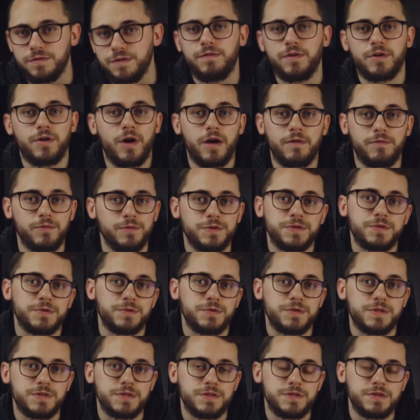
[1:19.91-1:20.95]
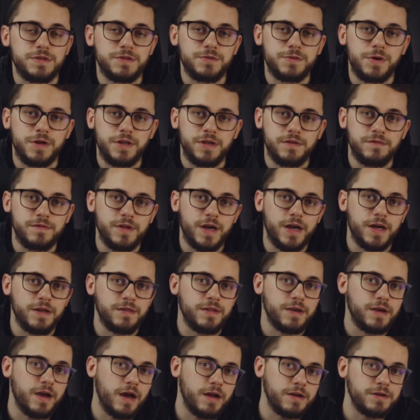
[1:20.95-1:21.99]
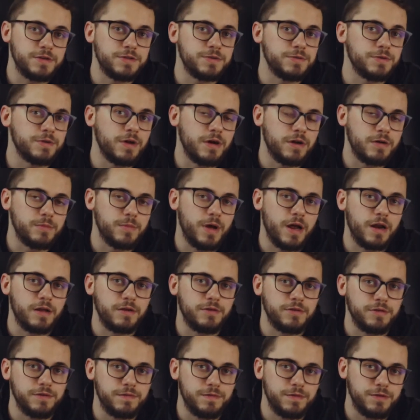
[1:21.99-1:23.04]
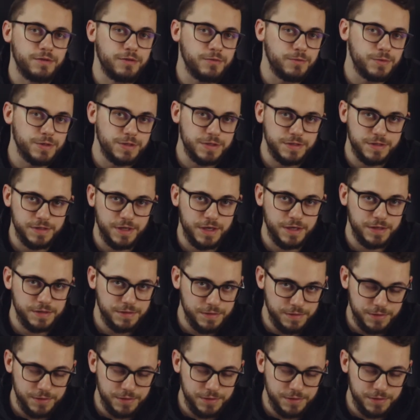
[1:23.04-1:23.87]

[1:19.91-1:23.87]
If you don't have resources to do any of that, they kind of do it automatically for you, which is nice.